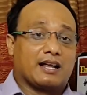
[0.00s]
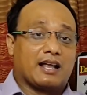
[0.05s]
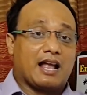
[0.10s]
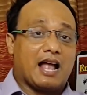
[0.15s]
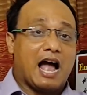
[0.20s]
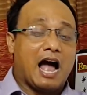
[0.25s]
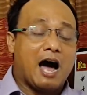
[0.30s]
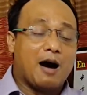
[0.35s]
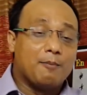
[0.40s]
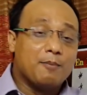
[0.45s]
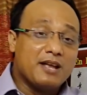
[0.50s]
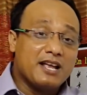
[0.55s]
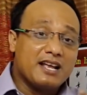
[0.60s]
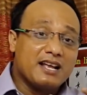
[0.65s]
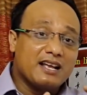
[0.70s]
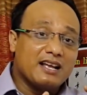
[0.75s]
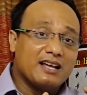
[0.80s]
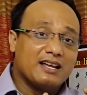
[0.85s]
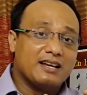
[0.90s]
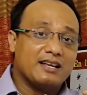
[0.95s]

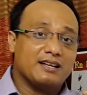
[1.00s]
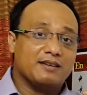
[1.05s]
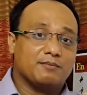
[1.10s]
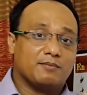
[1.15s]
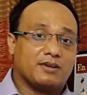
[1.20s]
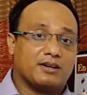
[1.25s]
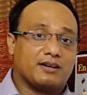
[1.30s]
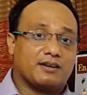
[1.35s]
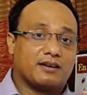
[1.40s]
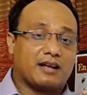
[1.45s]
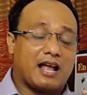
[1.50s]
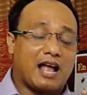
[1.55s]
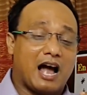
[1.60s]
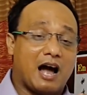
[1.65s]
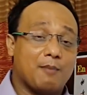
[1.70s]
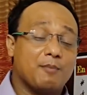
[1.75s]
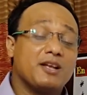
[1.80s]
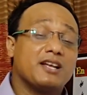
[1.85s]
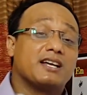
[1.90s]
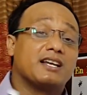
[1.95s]
having
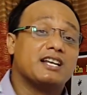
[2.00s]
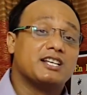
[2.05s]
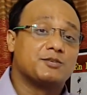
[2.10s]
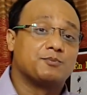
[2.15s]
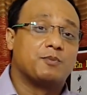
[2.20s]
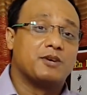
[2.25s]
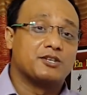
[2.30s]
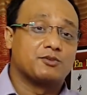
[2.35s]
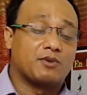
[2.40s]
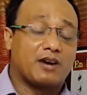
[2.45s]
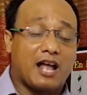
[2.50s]
any speech